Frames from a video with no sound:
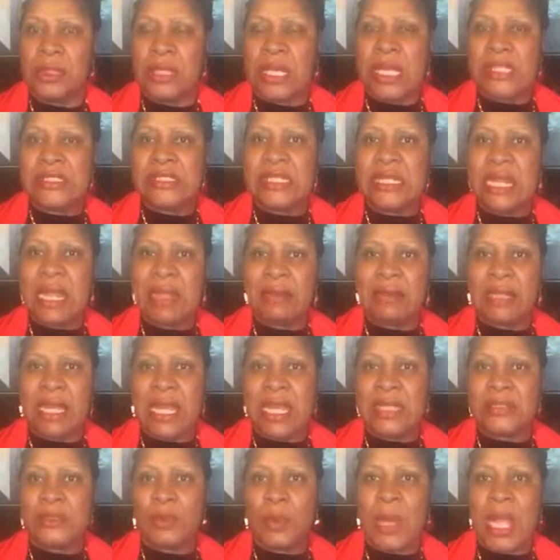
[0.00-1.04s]
cussing out
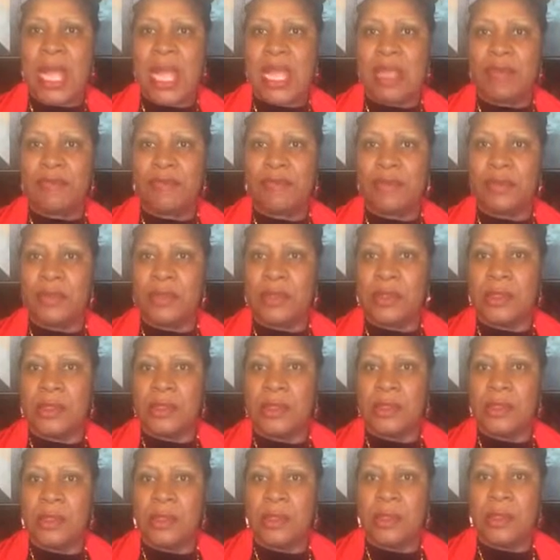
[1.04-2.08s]
the ex-wife.
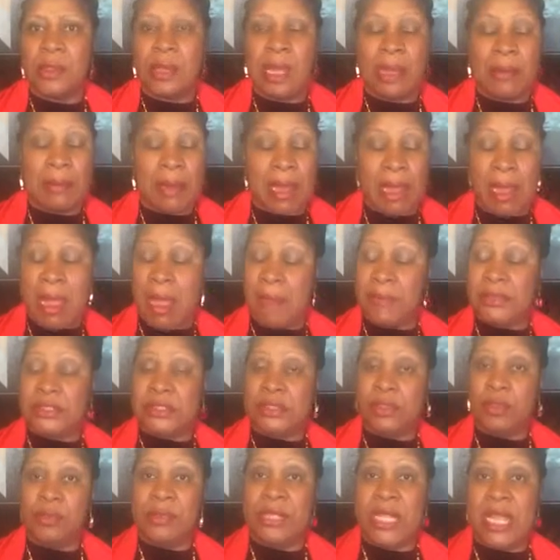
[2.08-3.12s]
I'm
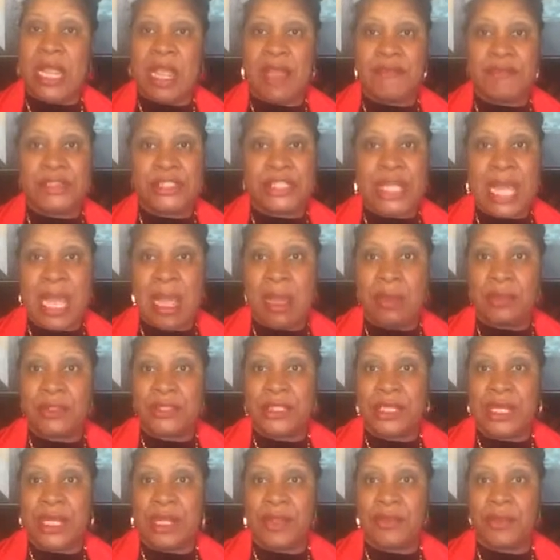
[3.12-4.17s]
assuming they have a child
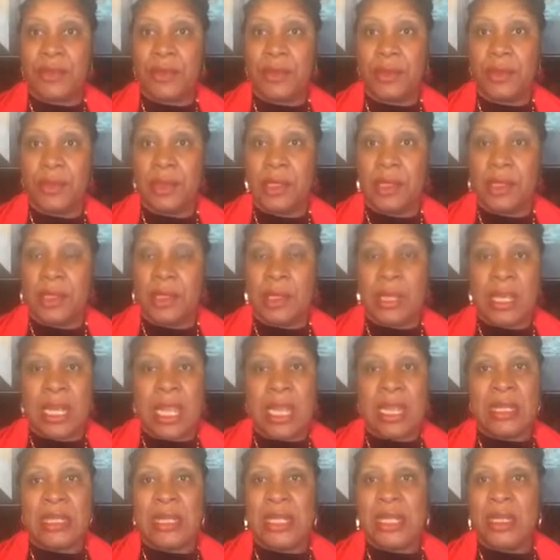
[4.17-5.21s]
together.
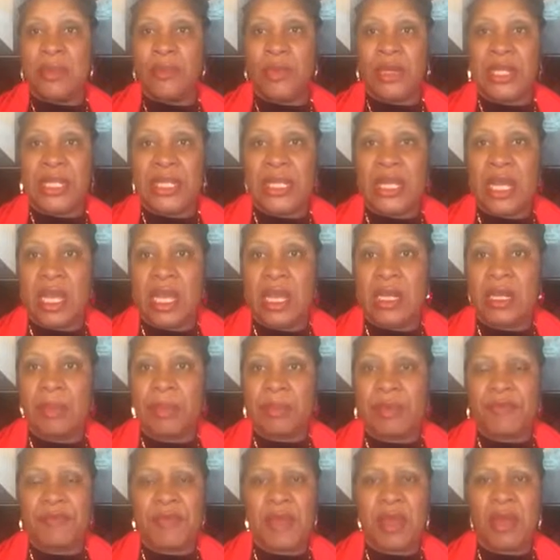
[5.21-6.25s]
And then when he hung
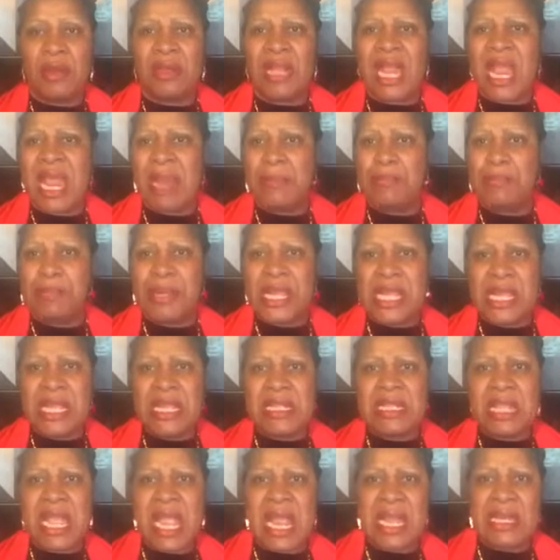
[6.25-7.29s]
up the phone, that
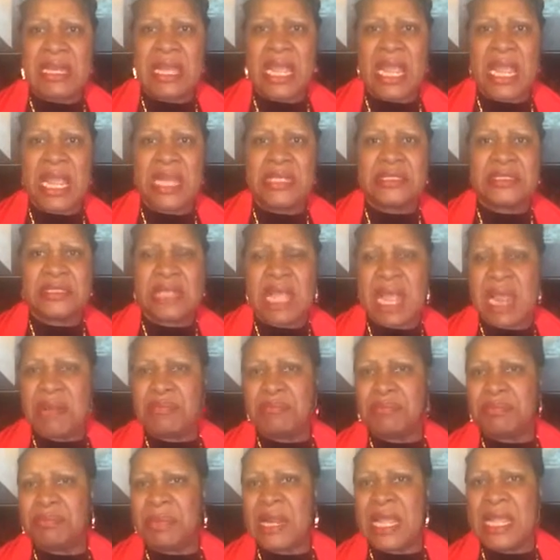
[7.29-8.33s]
B, that H,
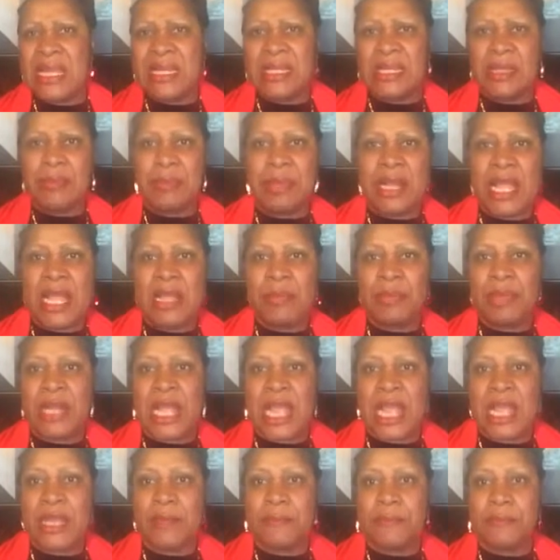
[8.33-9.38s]
that blankety blank
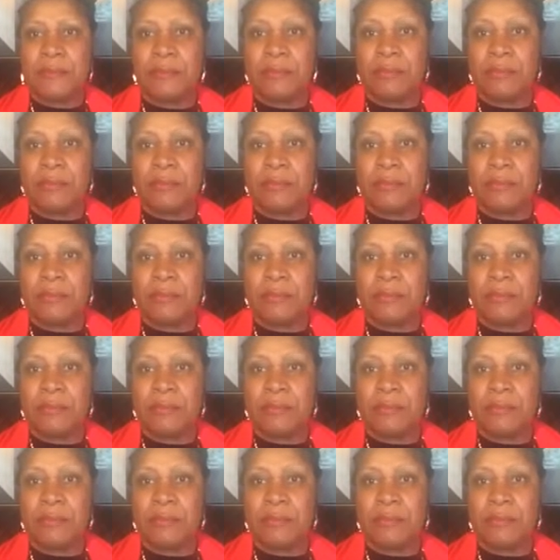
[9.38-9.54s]
blank.